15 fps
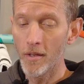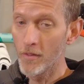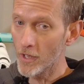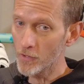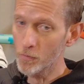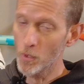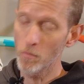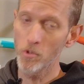
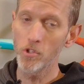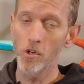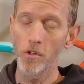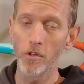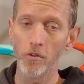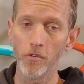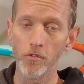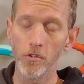That's pretty much all
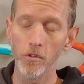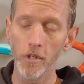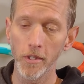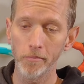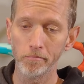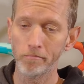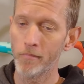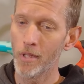there is to
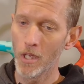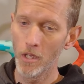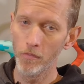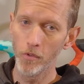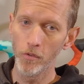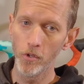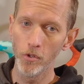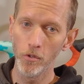it. If
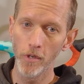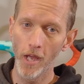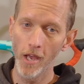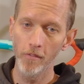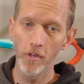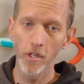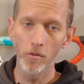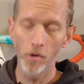you
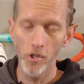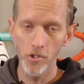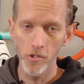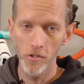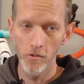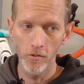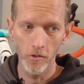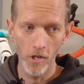have any
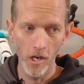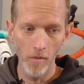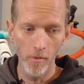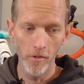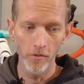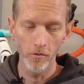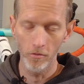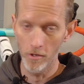questions or
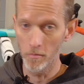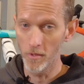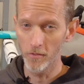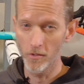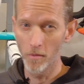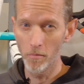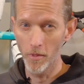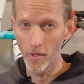comments or I
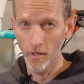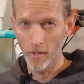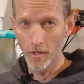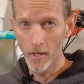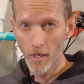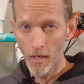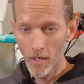missed something,